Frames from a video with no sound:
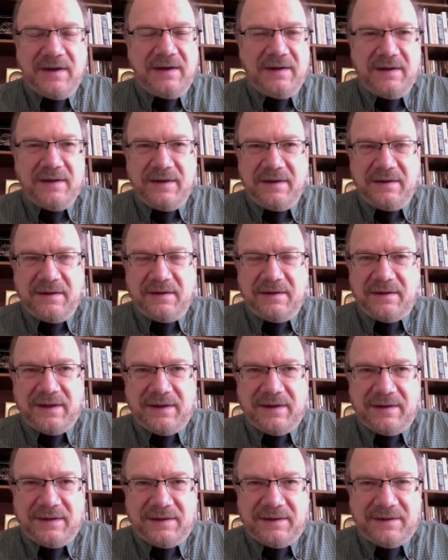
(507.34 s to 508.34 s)

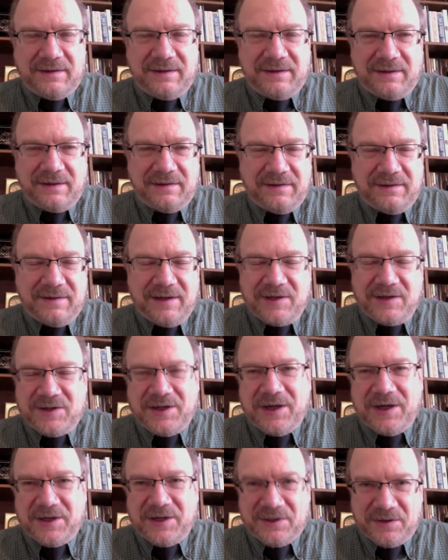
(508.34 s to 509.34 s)
that's
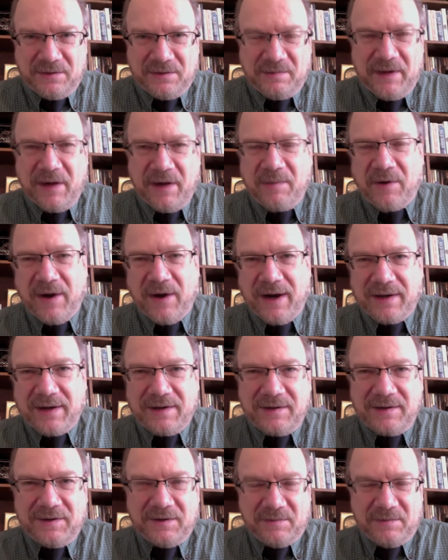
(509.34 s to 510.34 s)
educational
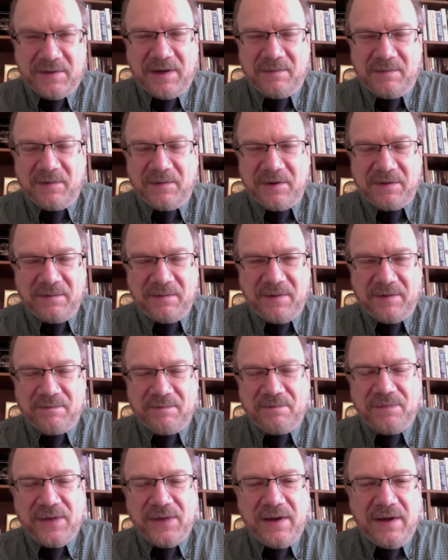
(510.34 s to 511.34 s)
malpractice in my book. But
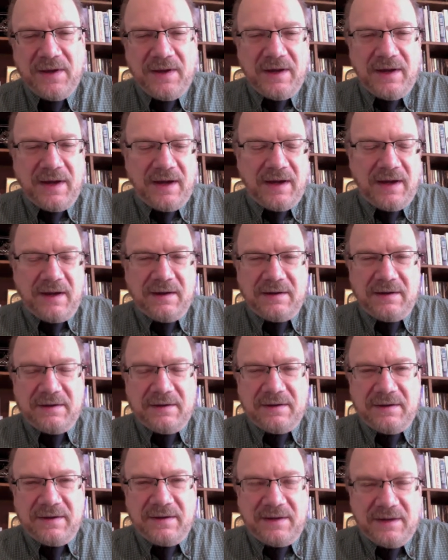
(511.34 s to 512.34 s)

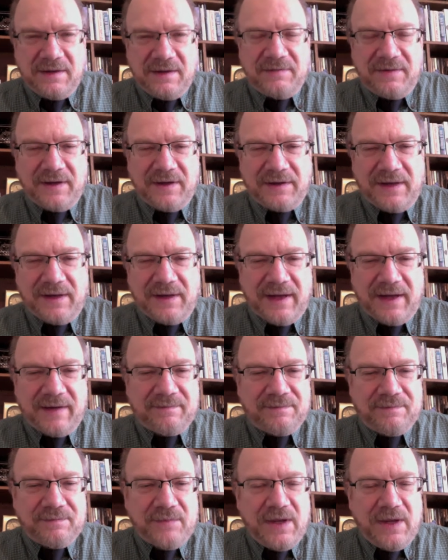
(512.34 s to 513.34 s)
enough on that.
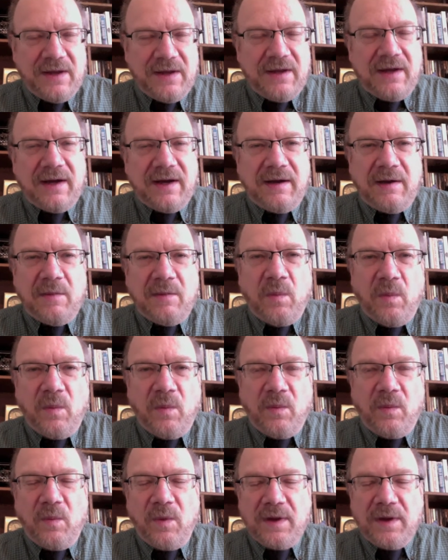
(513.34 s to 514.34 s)

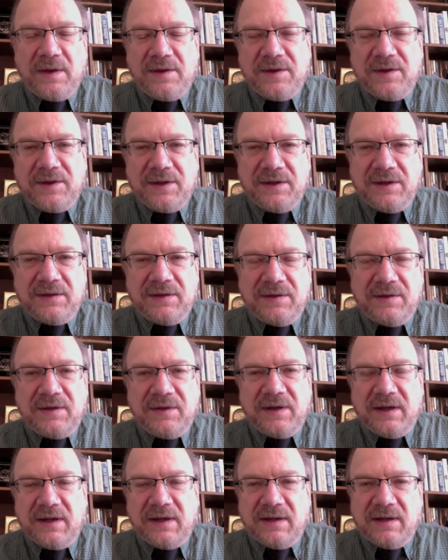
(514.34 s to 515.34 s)
One of the things
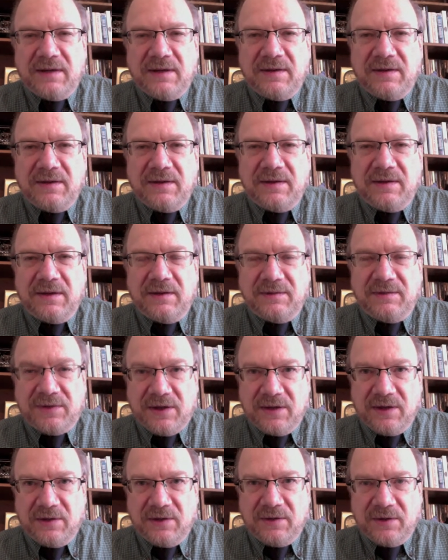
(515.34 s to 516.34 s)
that they've
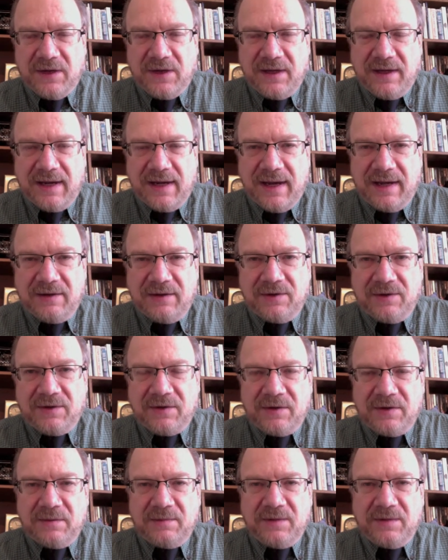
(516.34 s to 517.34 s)
started looking at in
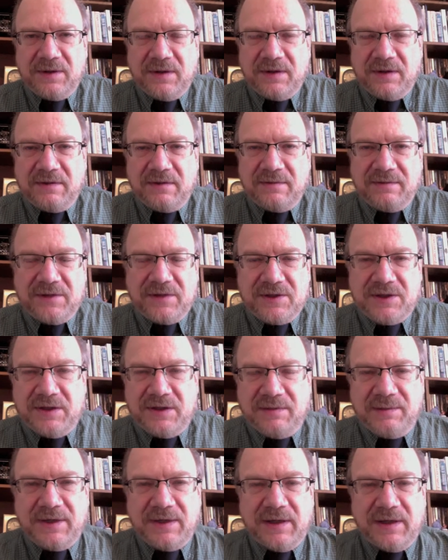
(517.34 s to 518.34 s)
terms of
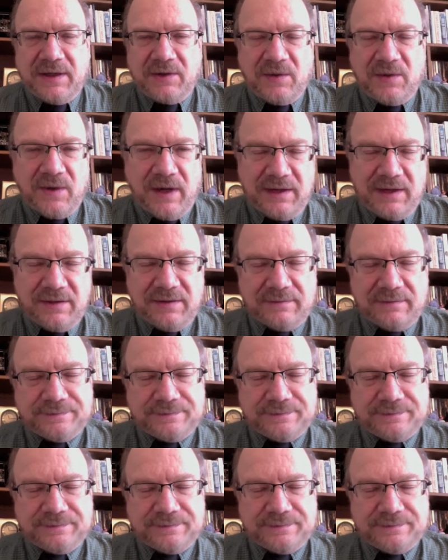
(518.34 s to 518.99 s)
achievement and grades